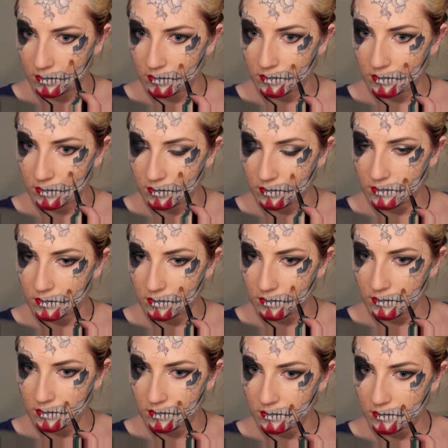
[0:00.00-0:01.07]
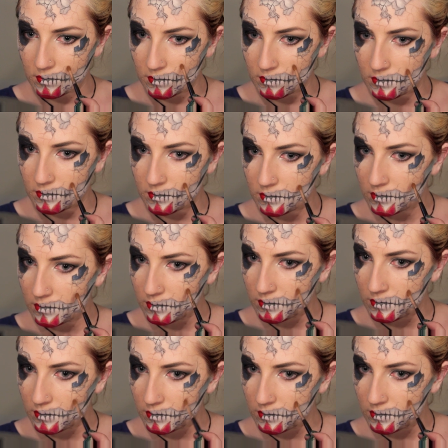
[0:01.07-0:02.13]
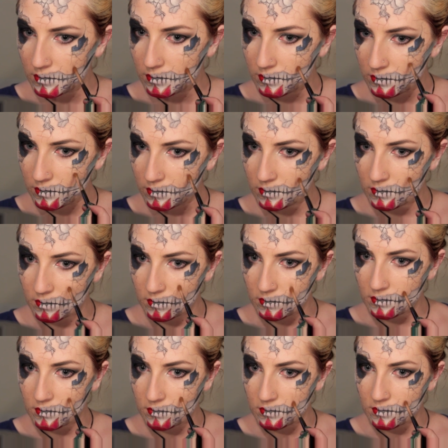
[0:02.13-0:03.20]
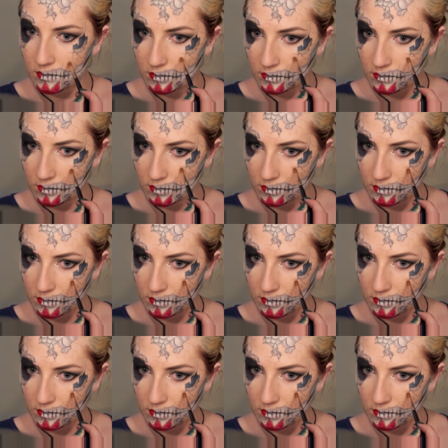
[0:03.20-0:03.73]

I took a fluffy blending brush and I went in with a colour a few shades